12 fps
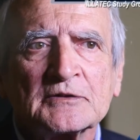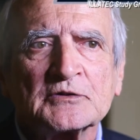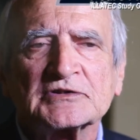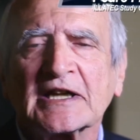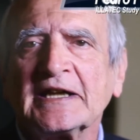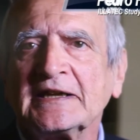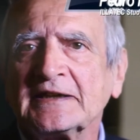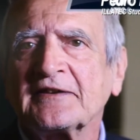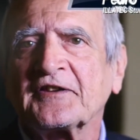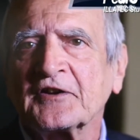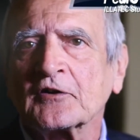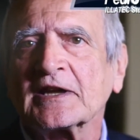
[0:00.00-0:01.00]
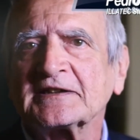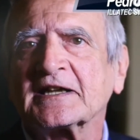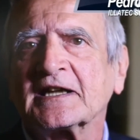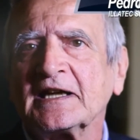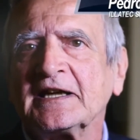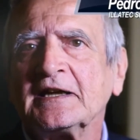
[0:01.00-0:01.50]
to say
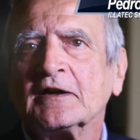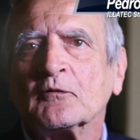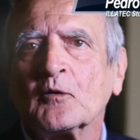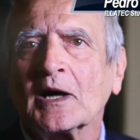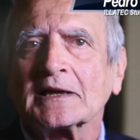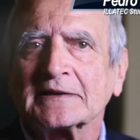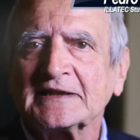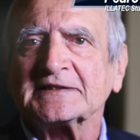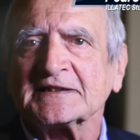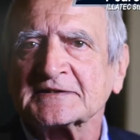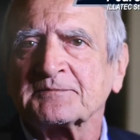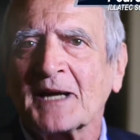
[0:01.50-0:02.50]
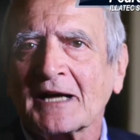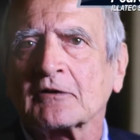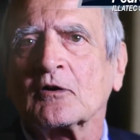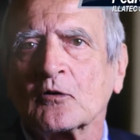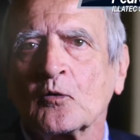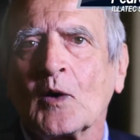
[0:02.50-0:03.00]
theoretically, well, this is
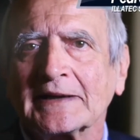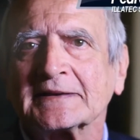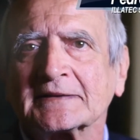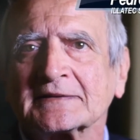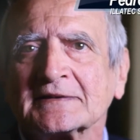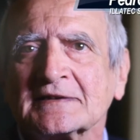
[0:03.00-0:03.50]
black or white.